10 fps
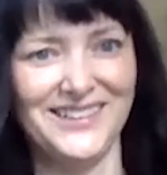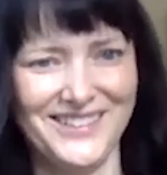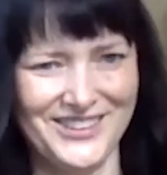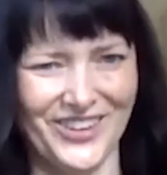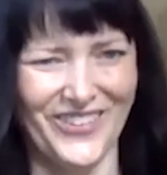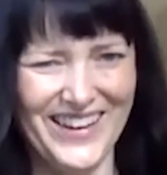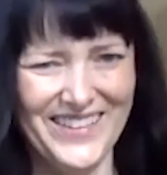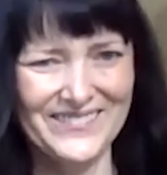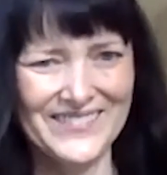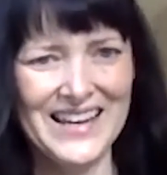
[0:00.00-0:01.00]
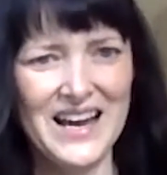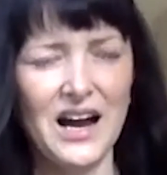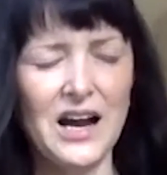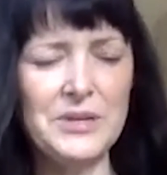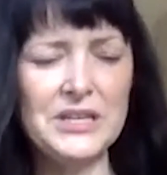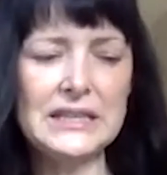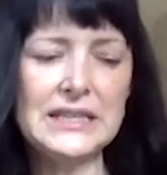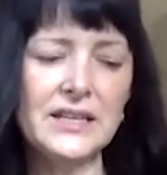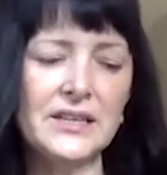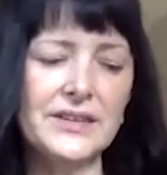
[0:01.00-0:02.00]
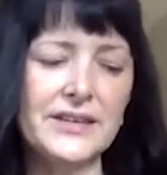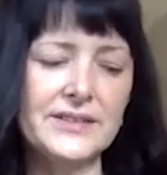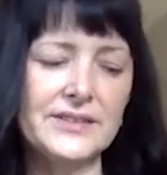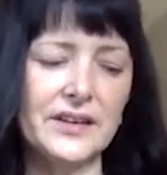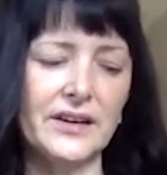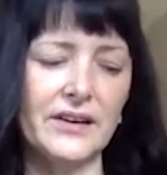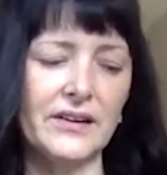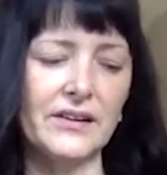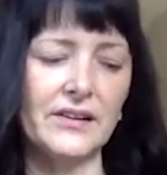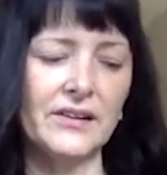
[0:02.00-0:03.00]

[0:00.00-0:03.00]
So, I mean, I think that